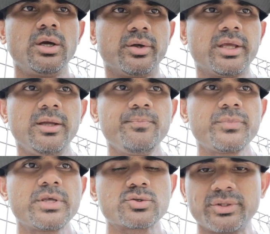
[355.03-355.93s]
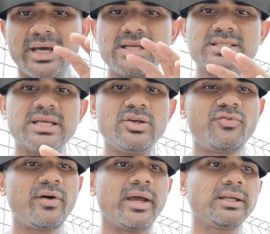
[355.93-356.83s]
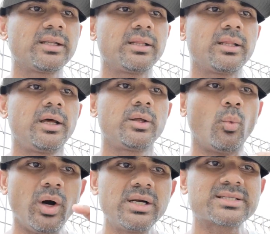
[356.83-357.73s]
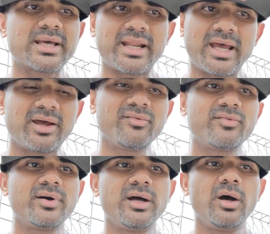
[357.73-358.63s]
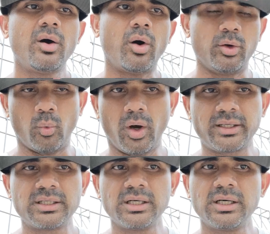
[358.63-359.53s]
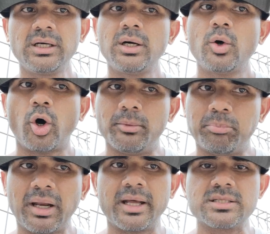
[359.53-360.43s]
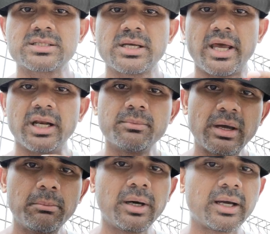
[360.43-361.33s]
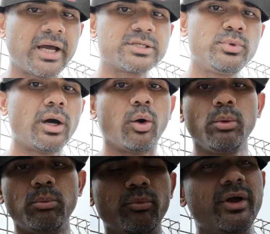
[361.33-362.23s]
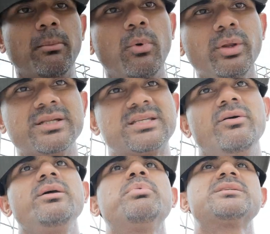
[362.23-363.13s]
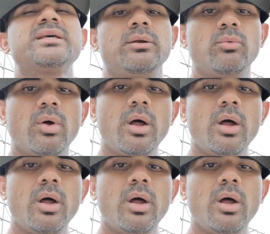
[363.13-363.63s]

Okay, so that is the effect words can have on water, on plants. And remember, guys, we are more than 70%